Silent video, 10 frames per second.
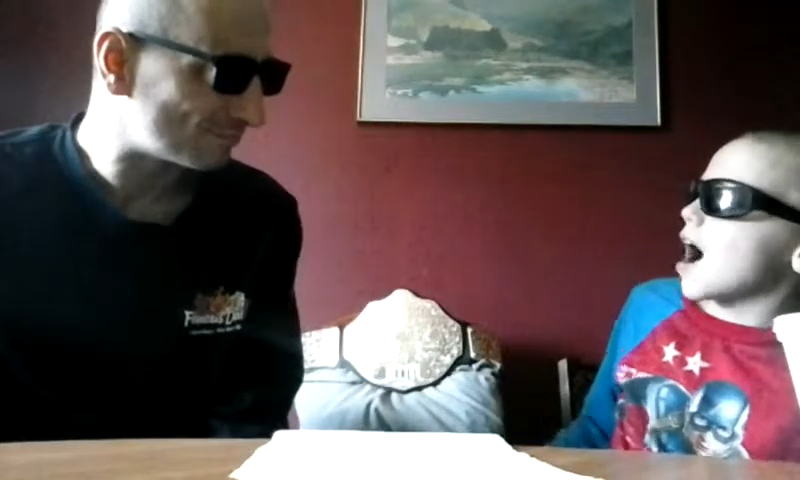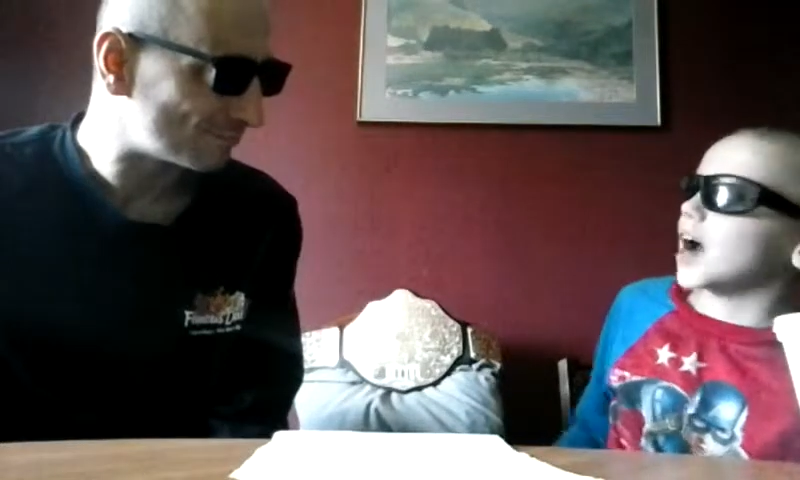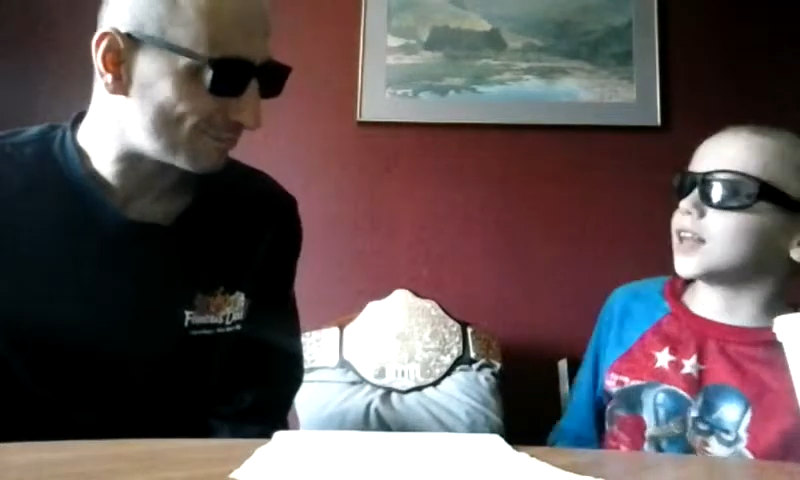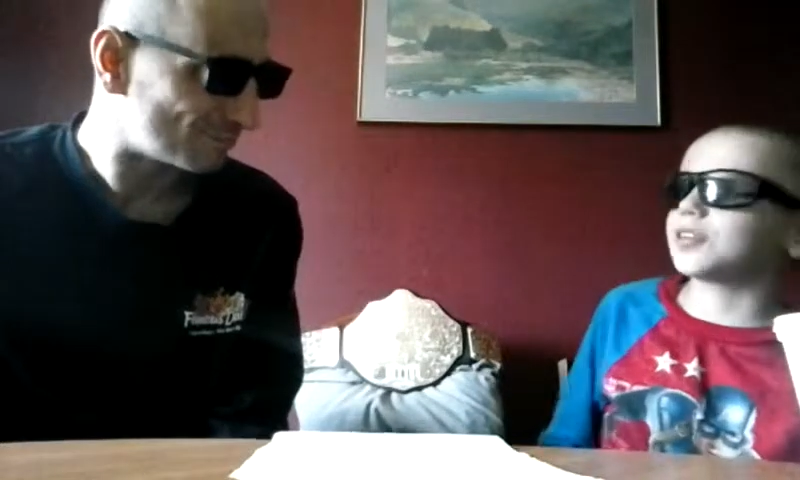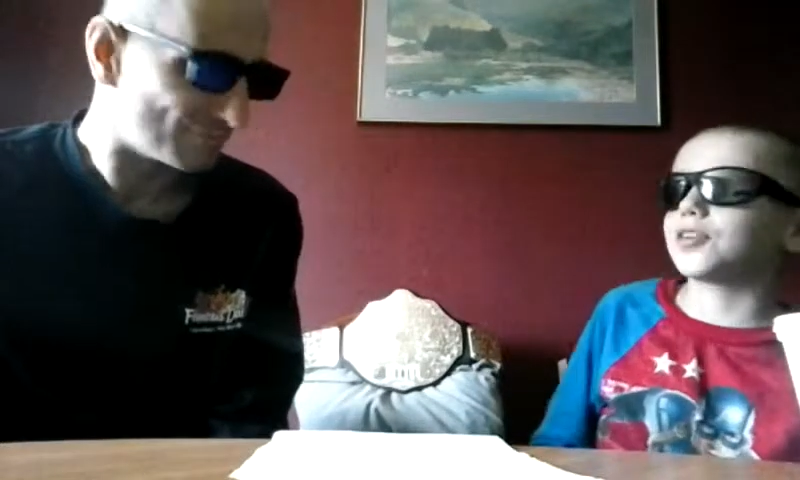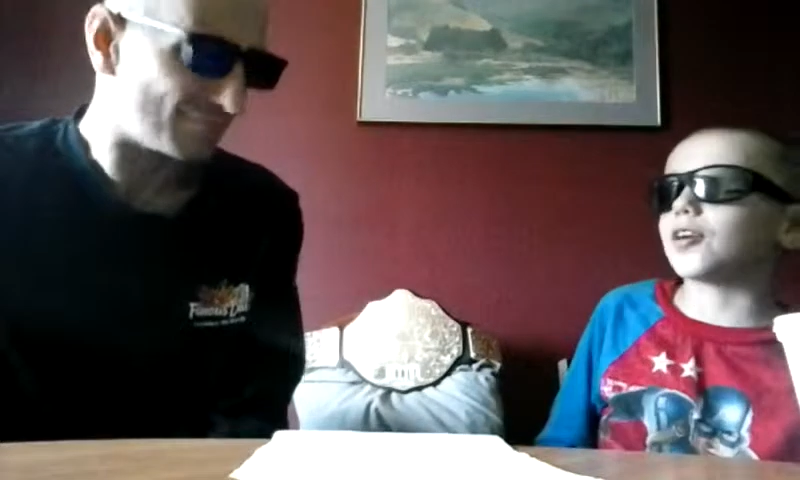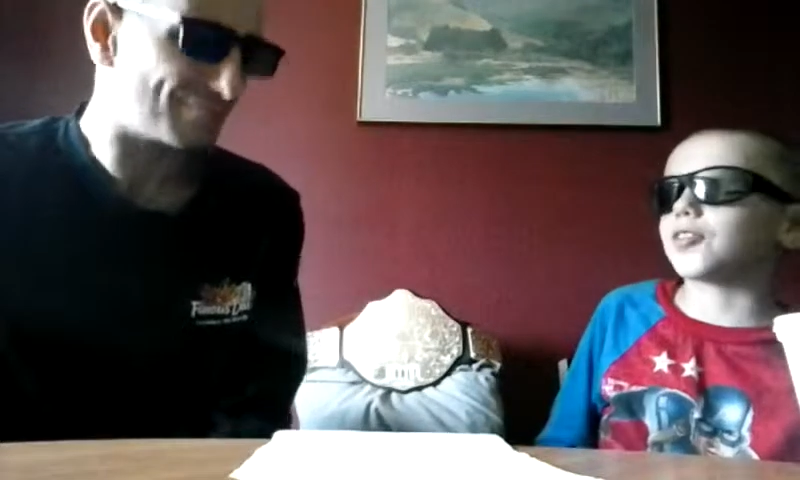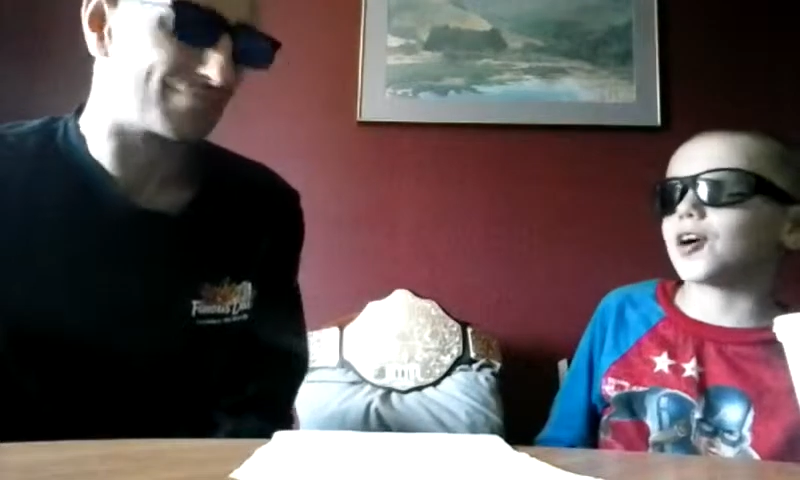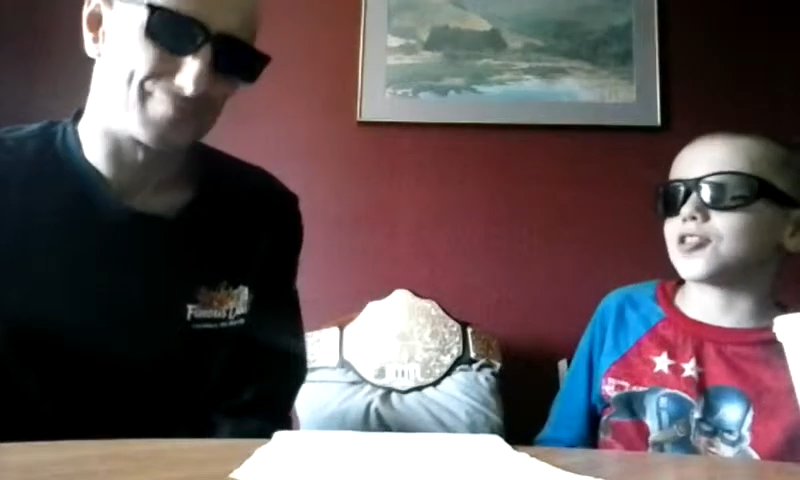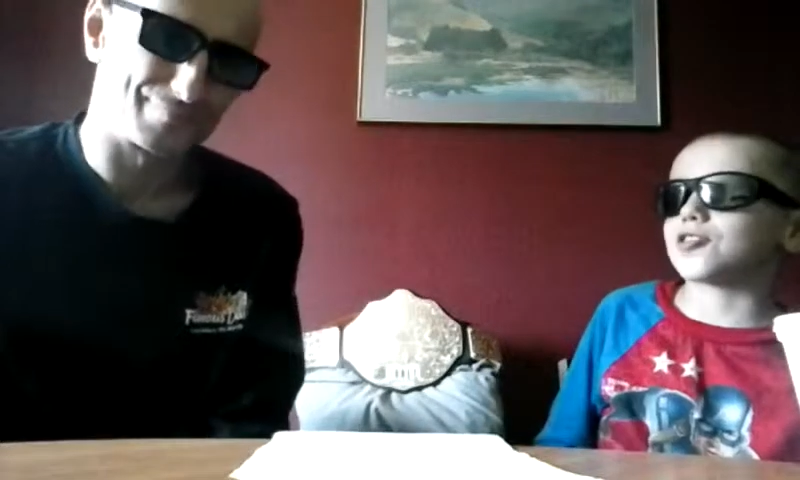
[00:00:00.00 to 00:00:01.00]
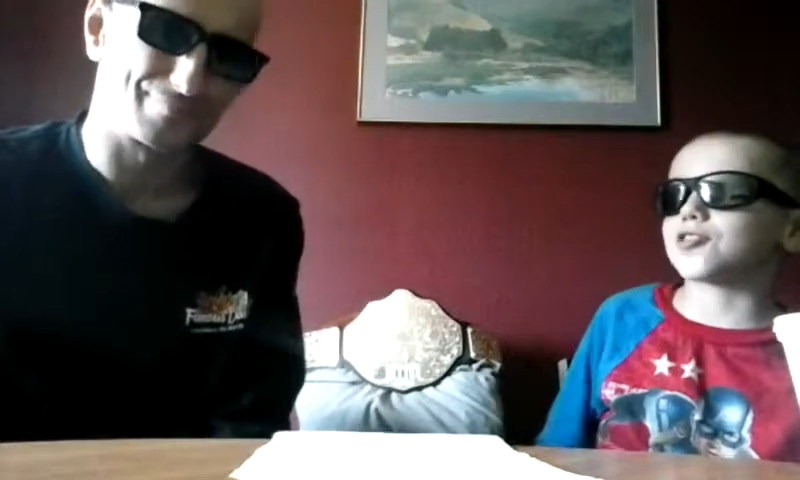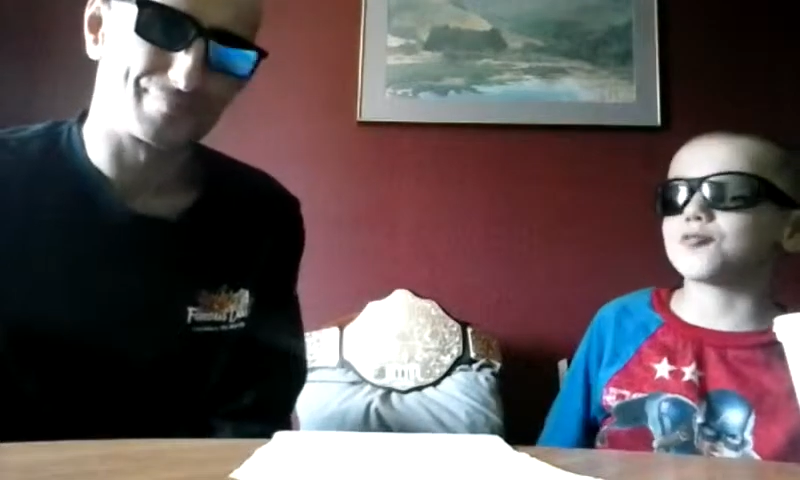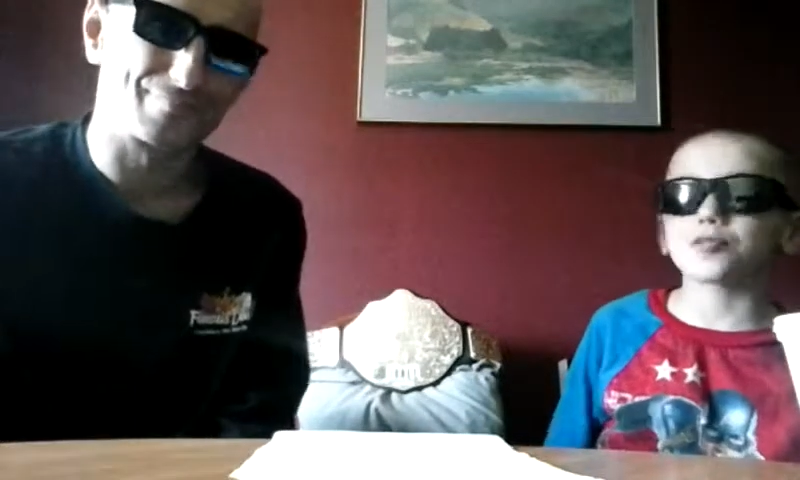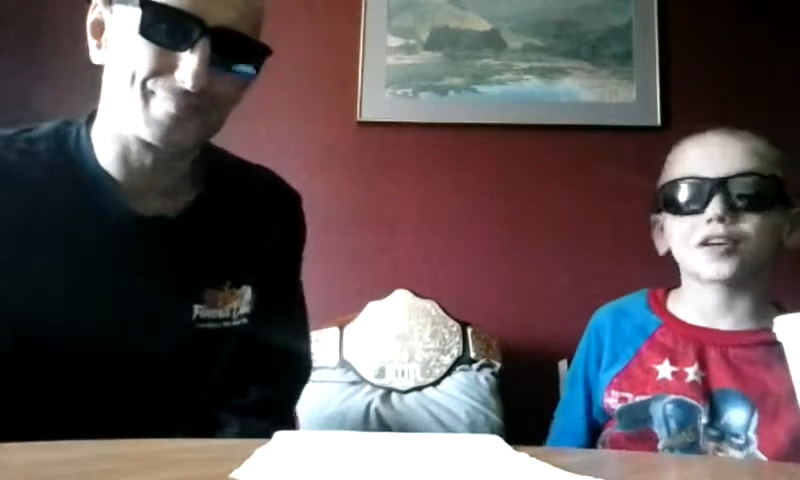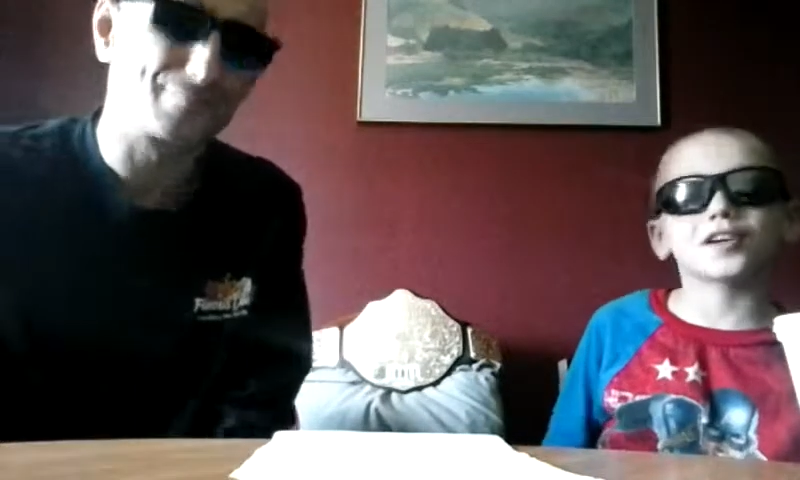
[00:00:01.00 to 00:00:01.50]
I thought that she
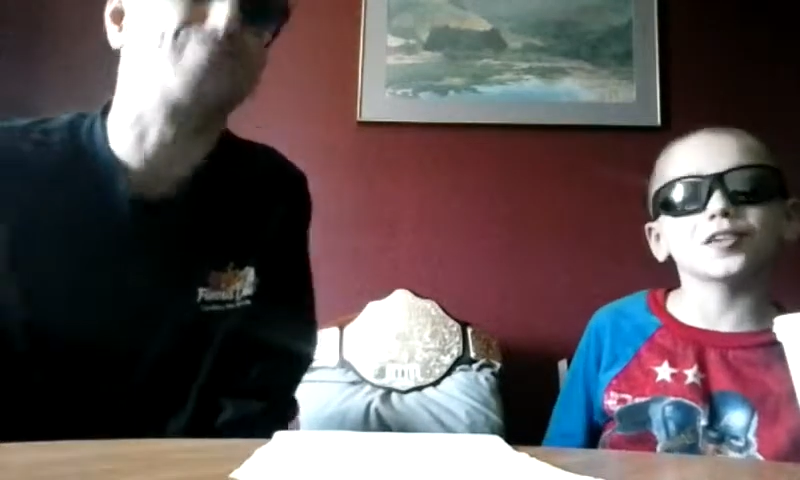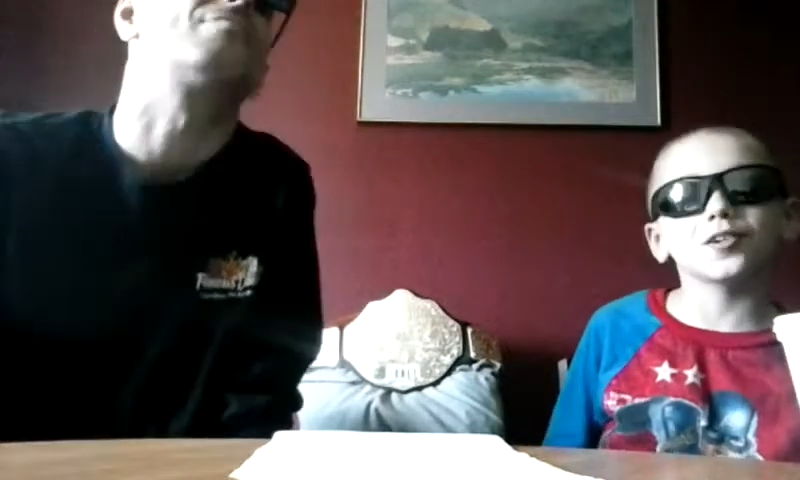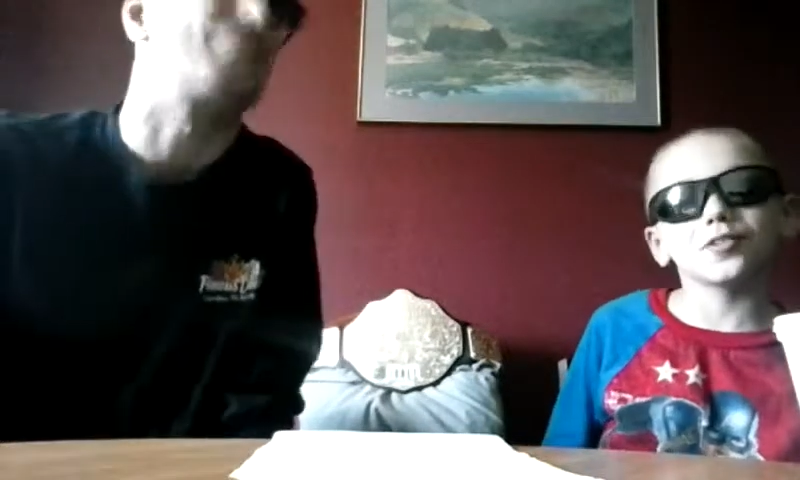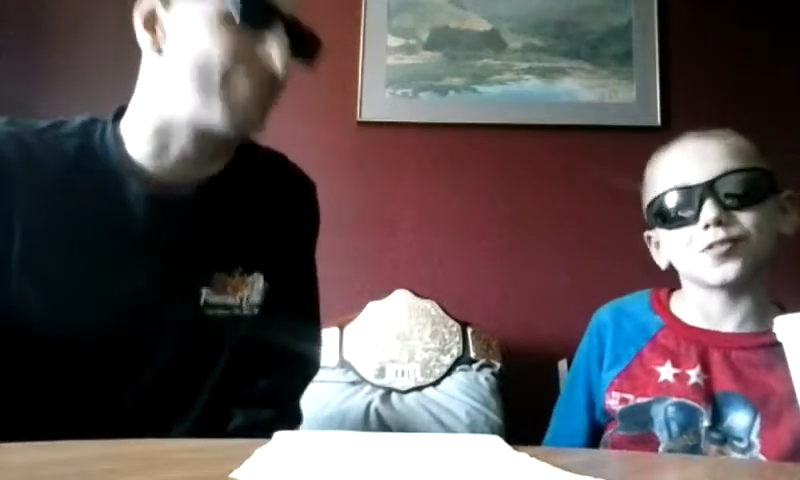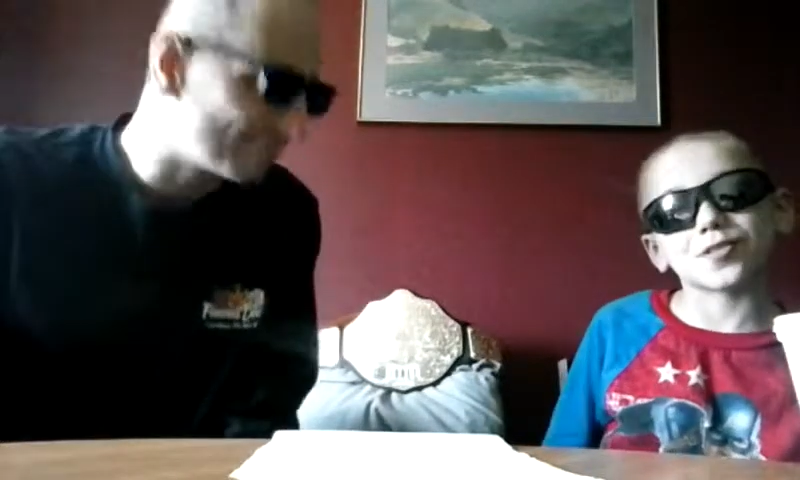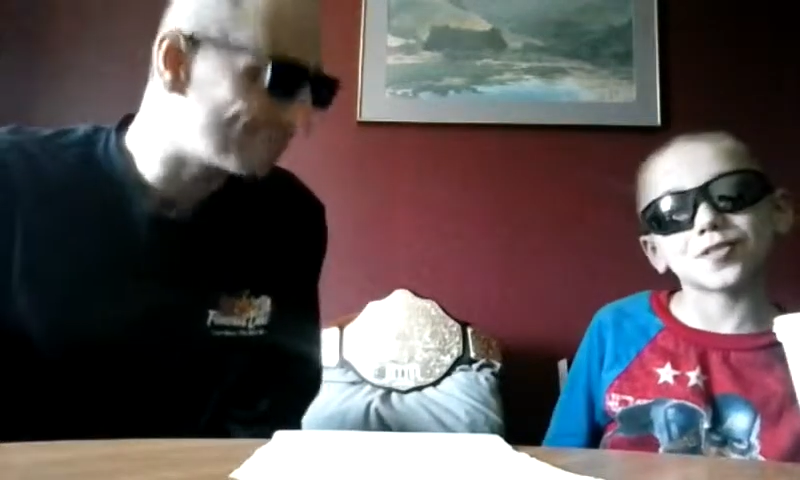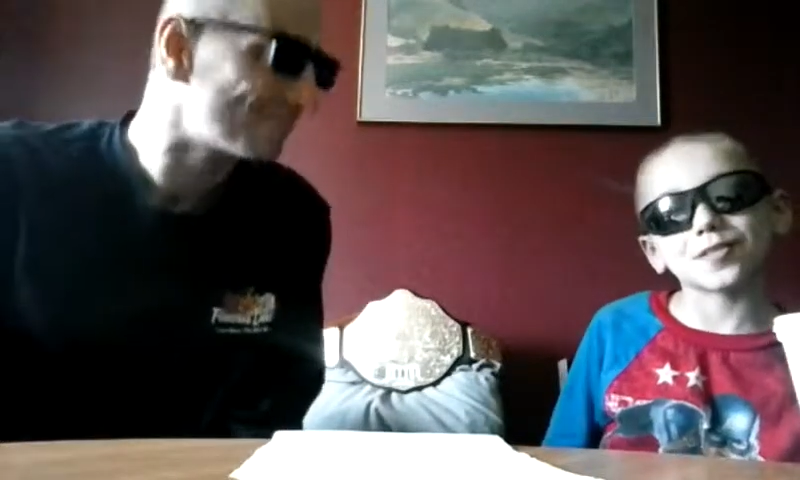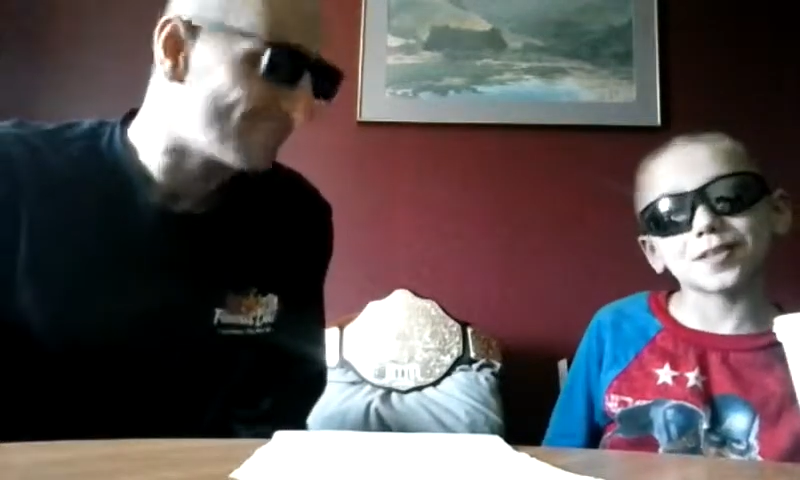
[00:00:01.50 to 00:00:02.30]
was going to lose.